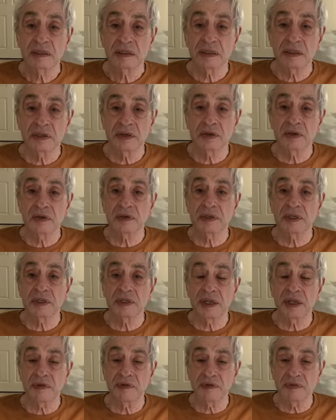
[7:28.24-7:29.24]
you know, that
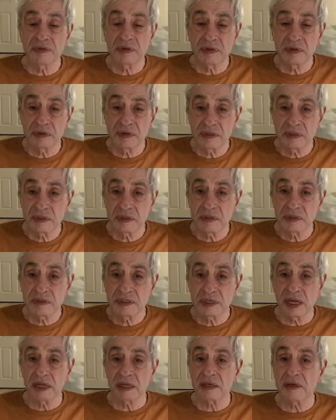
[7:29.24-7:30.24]
they've
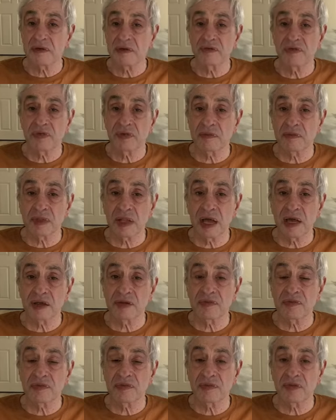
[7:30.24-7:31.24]
taken from
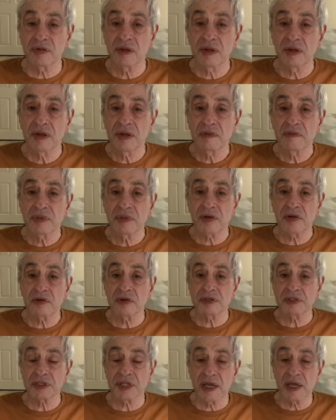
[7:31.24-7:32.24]
life
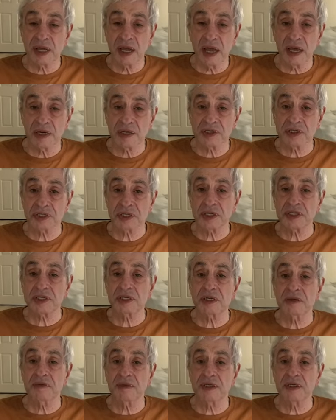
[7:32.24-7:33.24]
because they had a
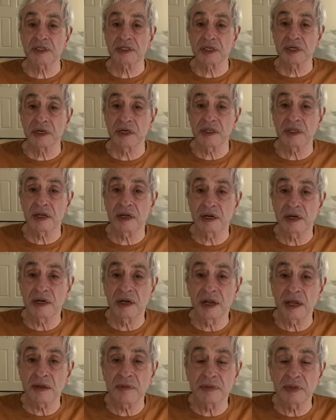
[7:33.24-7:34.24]
system inside that
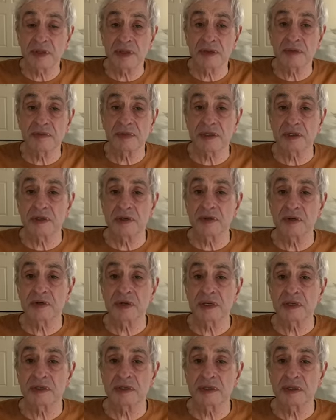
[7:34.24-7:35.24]
enabled them to do
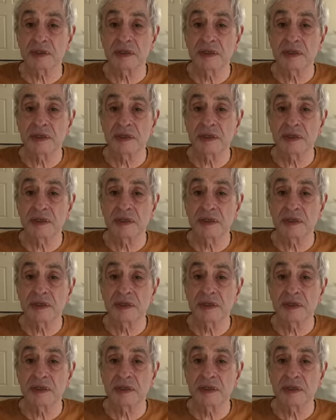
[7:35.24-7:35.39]
it.